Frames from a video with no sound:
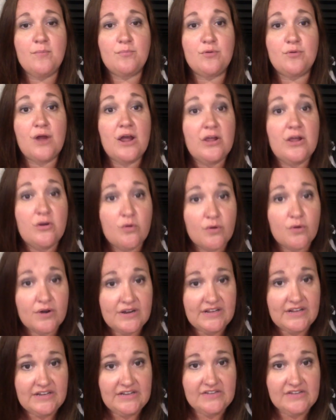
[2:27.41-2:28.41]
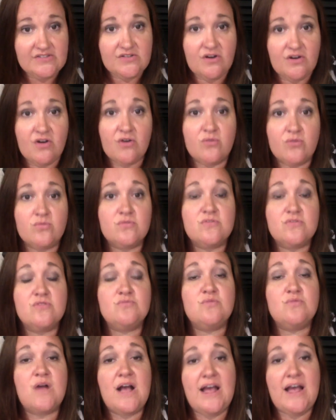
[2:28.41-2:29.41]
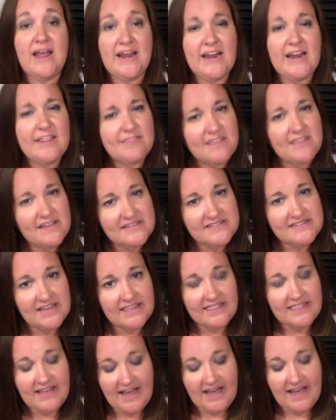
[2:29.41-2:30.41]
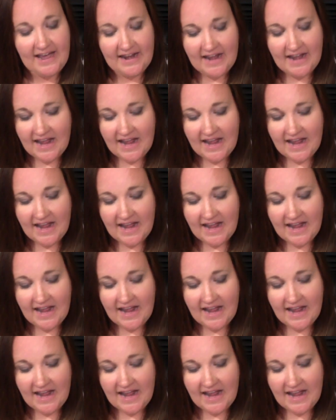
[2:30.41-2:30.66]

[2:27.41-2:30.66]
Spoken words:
priorities are right and things like that.